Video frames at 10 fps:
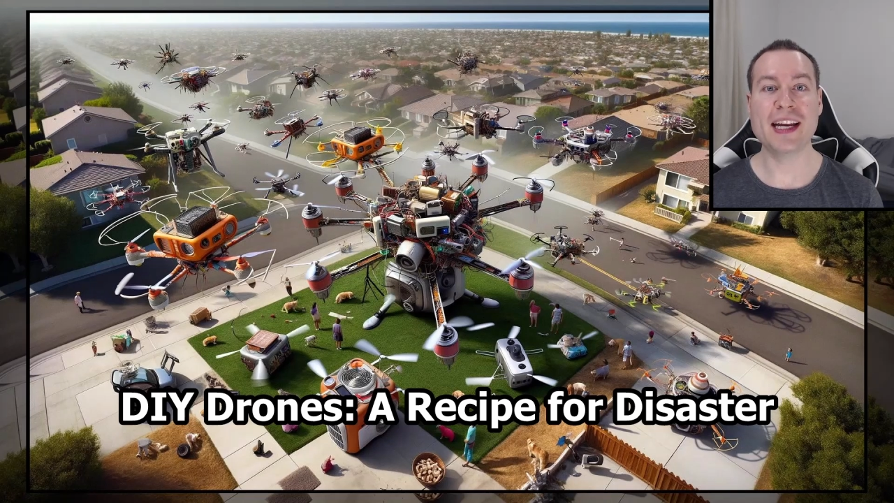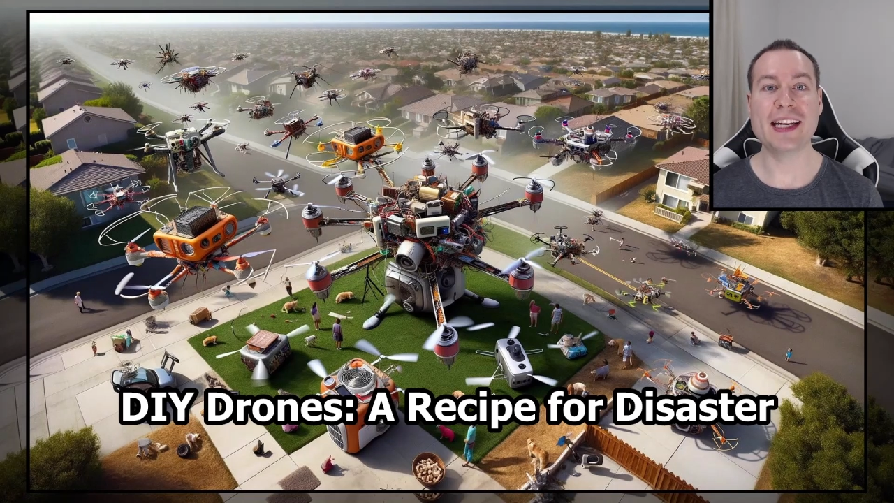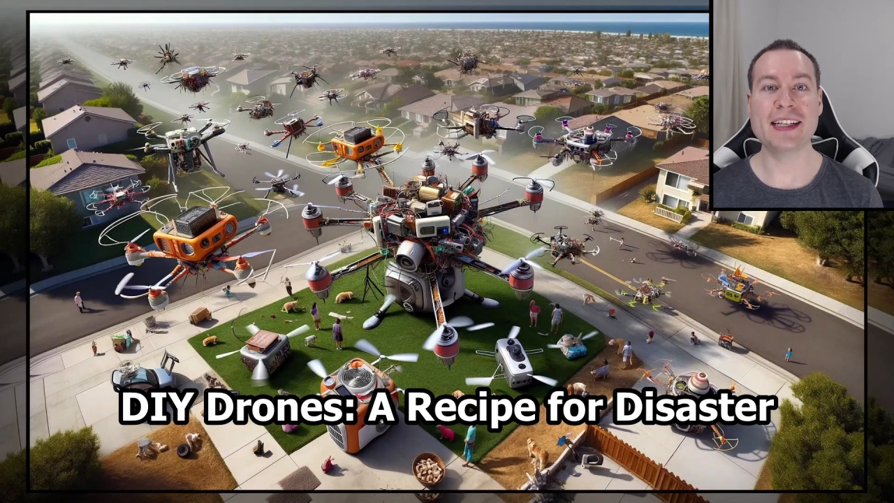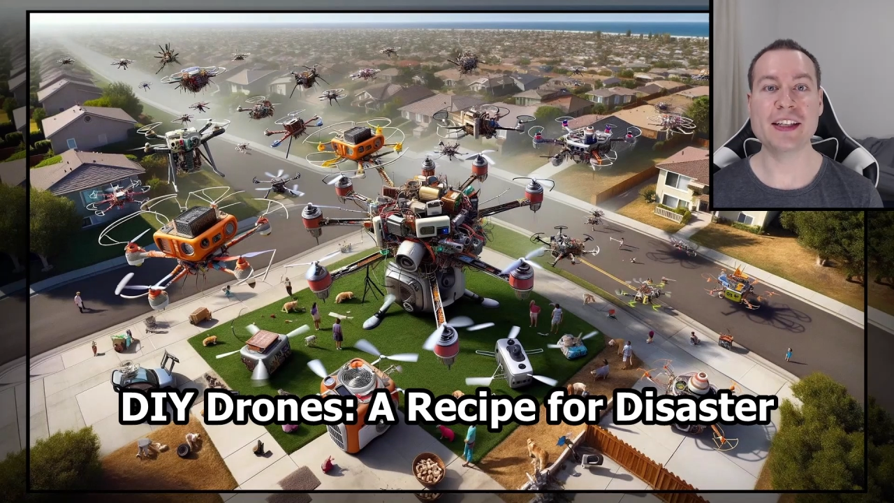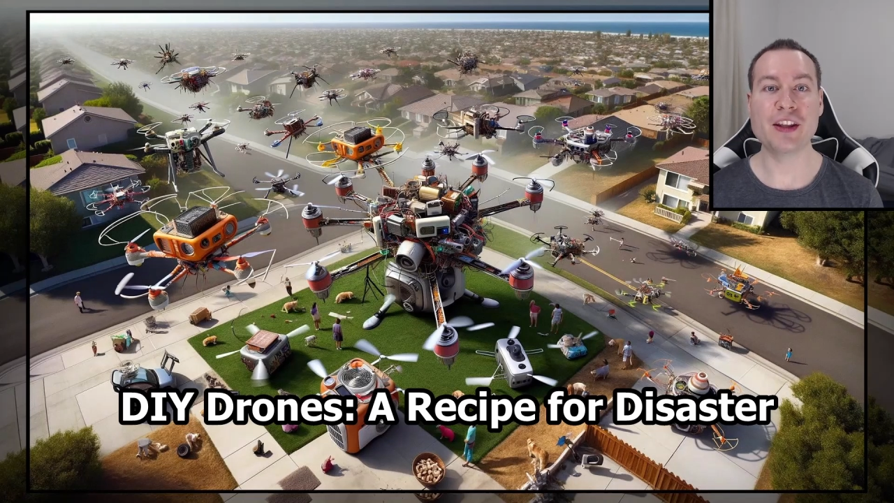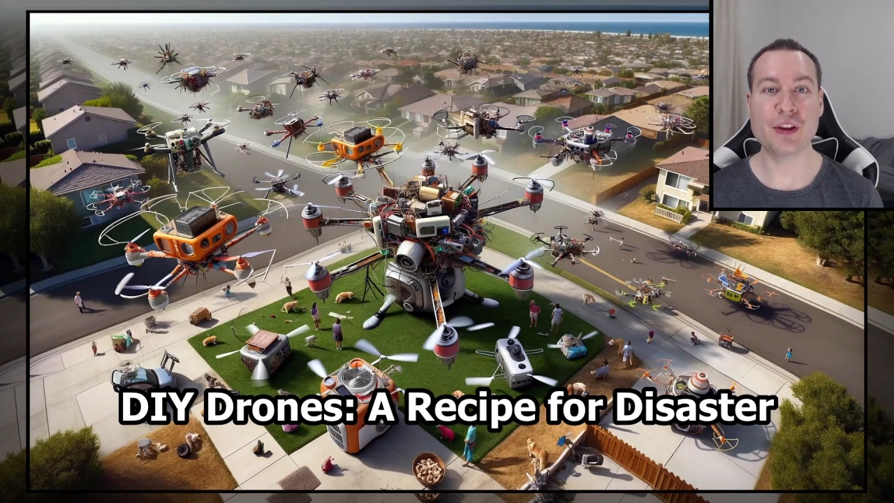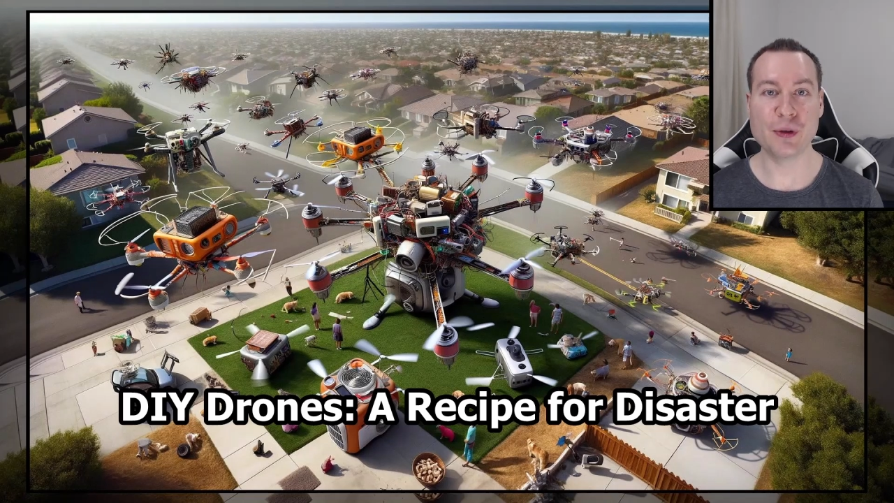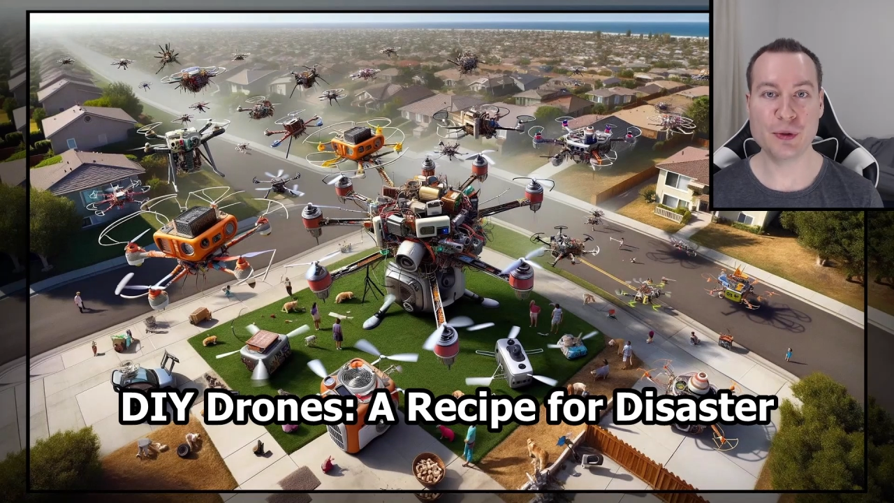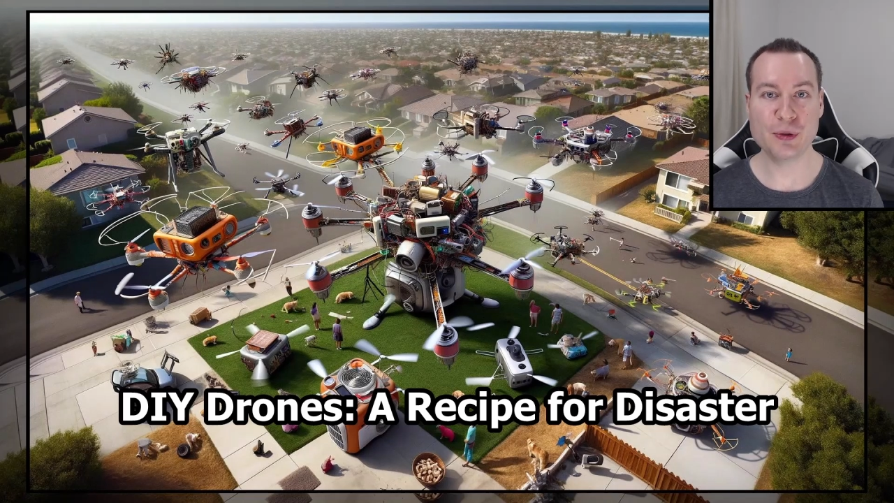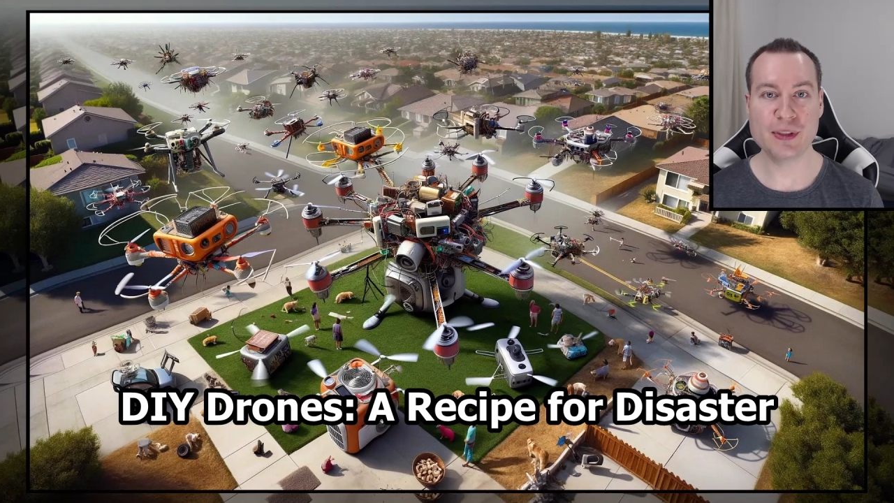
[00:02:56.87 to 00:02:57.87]

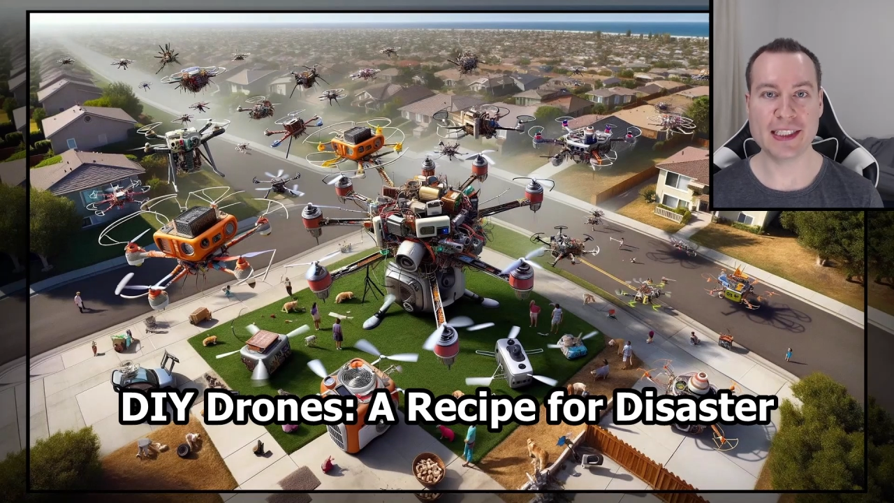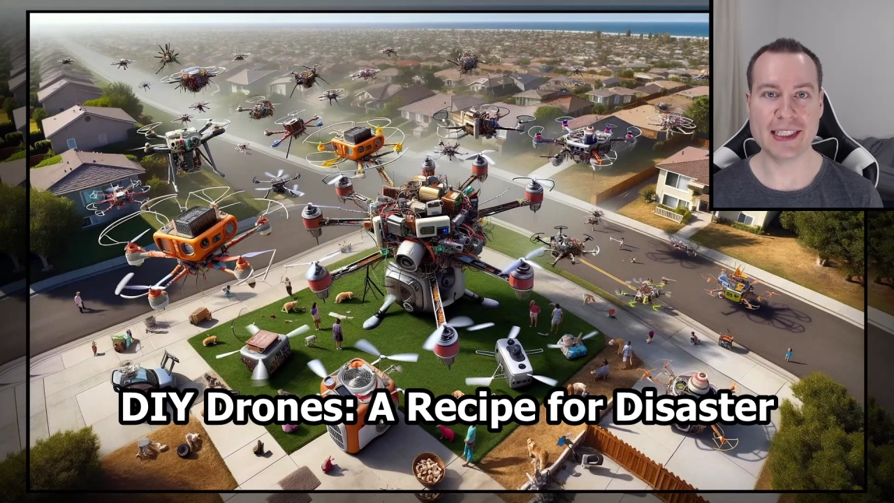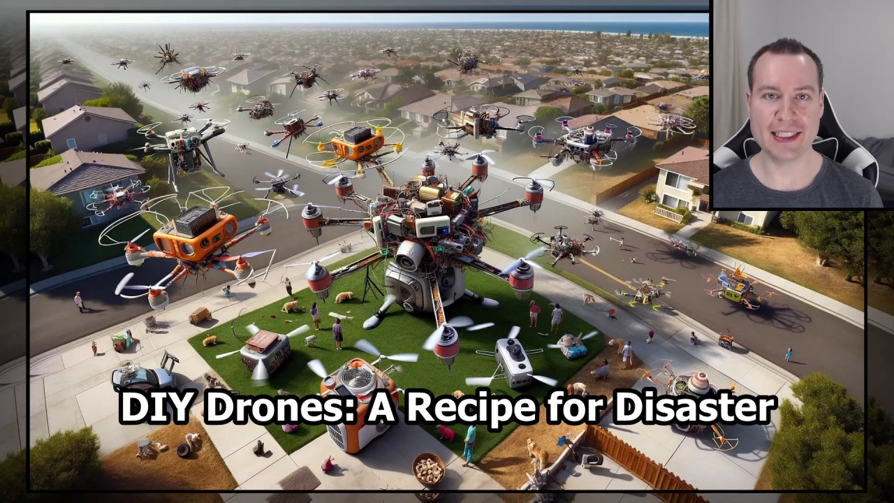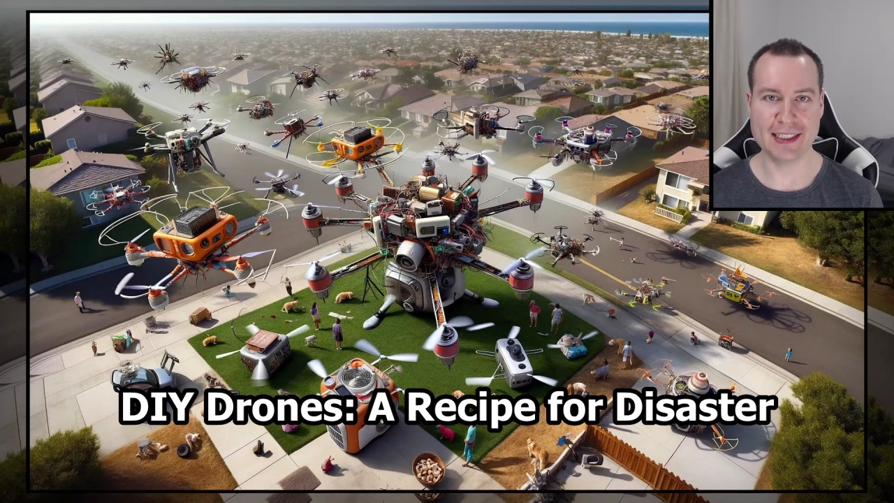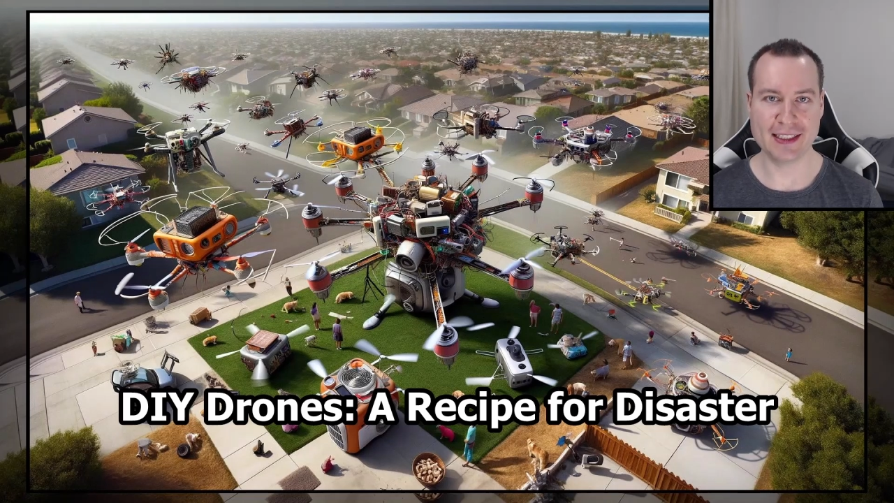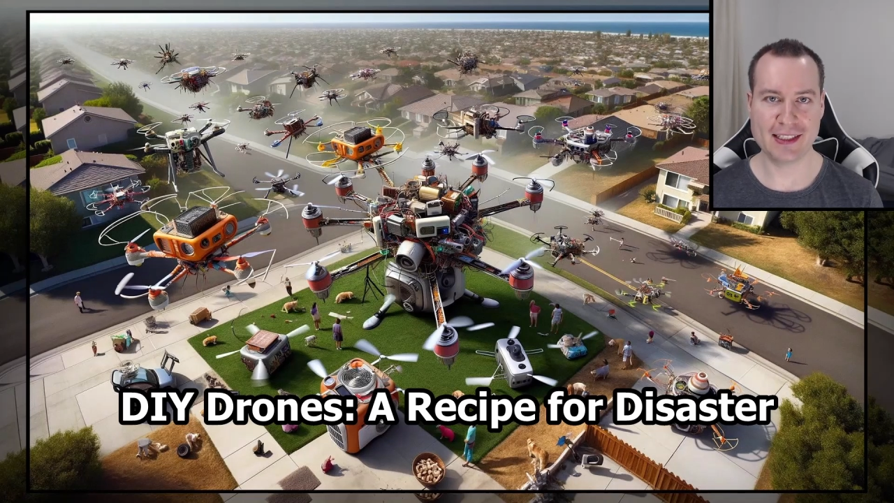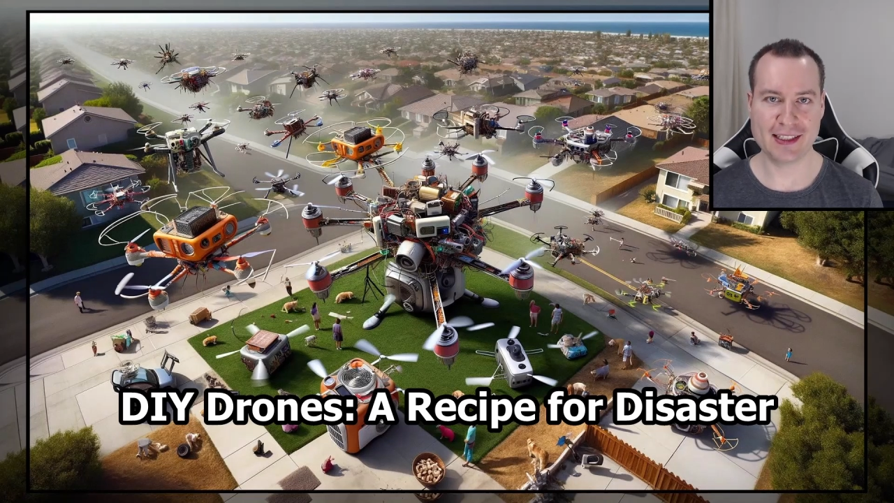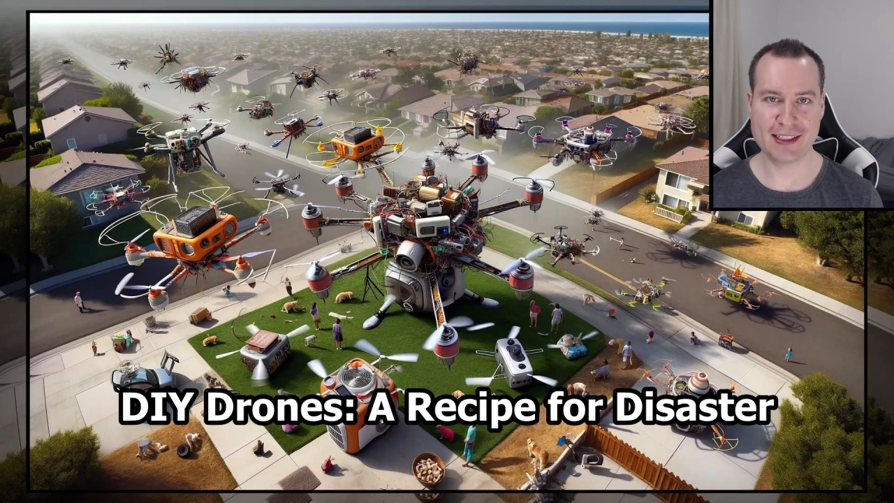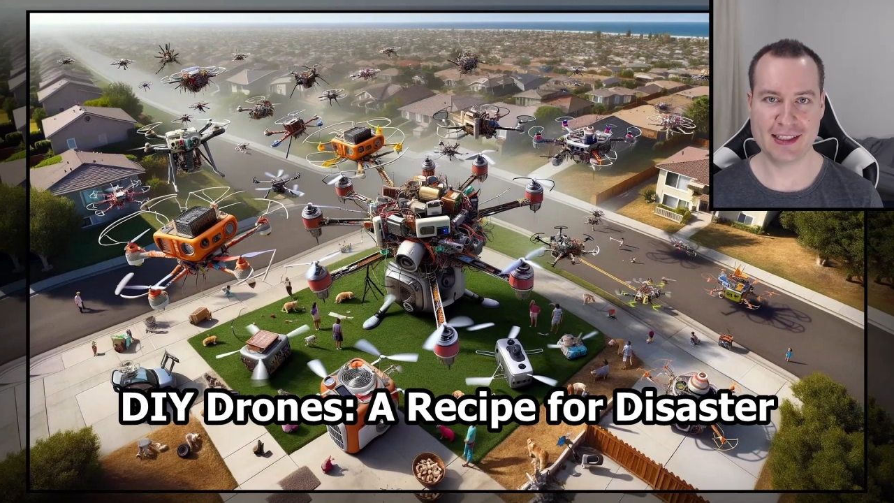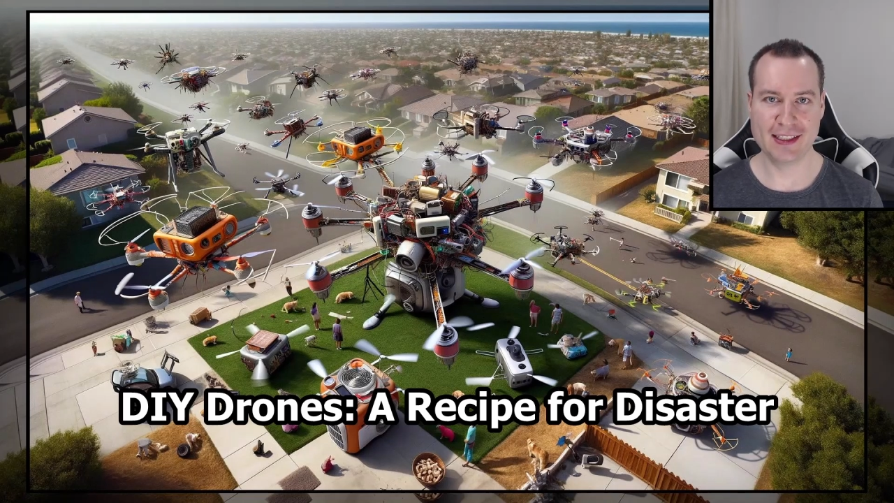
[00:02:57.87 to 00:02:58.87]

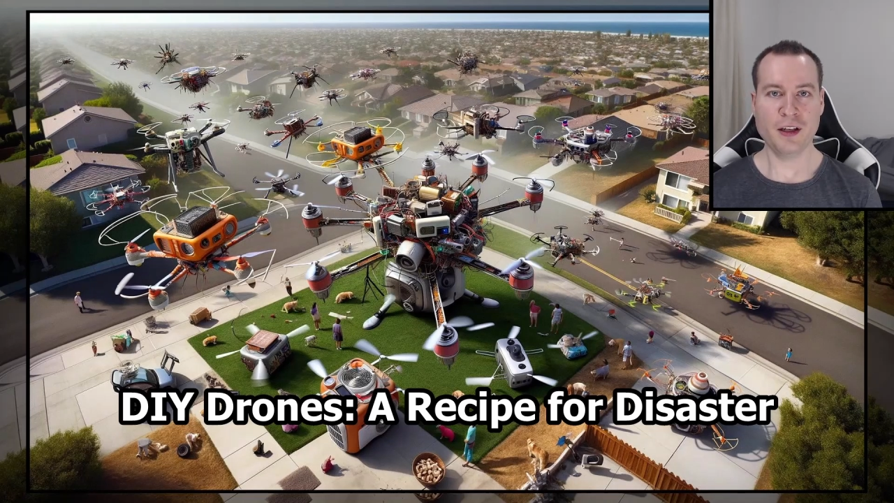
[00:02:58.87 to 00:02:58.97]
enthusiasts.